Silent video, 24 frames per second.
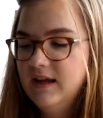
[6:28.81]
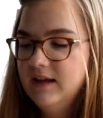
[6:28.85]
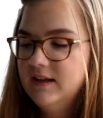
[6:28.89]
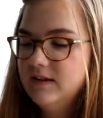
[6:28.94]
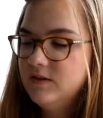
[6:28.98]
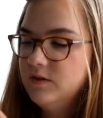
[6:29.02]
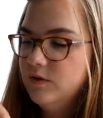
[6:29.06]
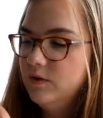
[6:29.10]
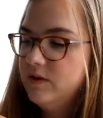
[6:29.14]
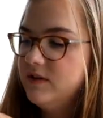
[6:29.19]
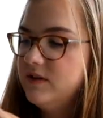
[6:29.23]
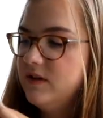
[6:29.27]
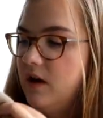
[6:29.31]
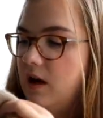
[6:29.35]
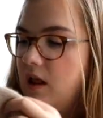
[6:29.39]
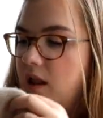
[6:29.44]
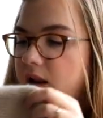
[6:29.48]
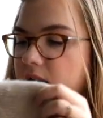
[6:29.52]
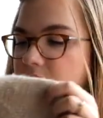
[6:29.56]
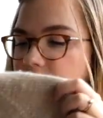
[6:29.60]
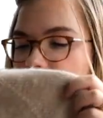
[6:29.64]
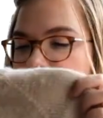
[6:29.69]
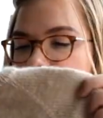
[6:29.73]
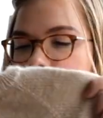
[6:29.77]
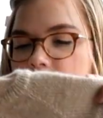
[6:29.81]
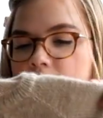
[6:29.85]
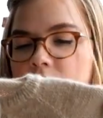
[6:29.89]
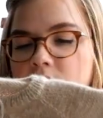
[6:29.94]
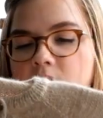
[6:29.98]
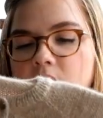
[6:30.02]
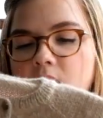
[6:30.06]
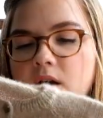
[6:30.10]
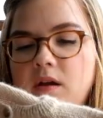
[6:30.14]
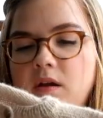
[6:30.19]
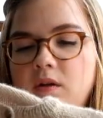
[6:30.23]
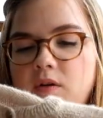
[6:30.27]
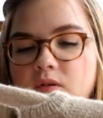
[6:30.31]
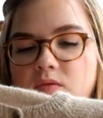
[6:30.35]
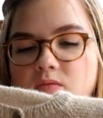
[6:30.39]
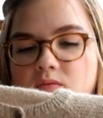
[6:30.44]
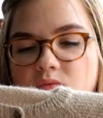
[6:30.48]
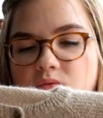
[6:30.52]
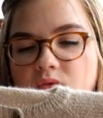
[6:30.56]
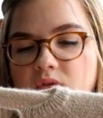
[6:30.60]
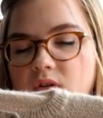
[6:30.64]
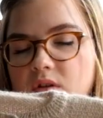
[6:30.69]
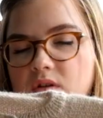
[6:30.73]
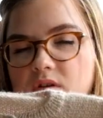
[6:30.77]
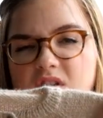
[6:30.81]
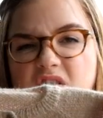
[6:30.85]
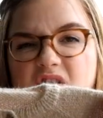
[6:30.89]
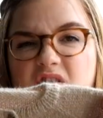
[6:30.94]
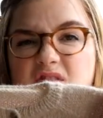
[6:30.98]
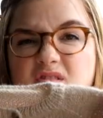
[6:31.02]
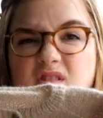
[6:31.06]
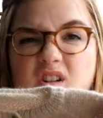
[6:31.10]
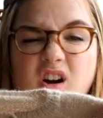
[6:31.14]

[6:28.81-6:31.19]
So it's a little cute